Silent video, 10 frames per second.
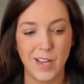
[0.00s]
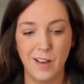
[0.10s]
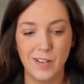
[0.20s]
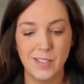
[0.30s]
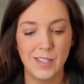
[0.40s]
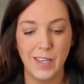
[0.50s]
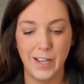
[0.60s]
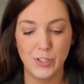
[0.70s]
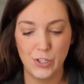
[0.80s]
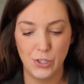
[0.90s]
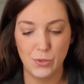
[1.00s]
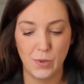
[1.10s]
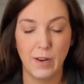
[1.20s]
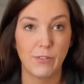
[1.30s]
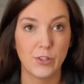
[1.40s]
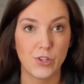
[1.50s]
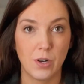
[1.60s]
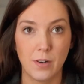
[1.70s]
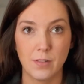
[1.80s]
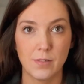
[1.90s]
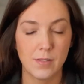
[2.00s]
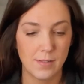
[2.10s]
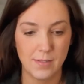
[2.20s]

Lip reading: Honestly, I just use whatever jars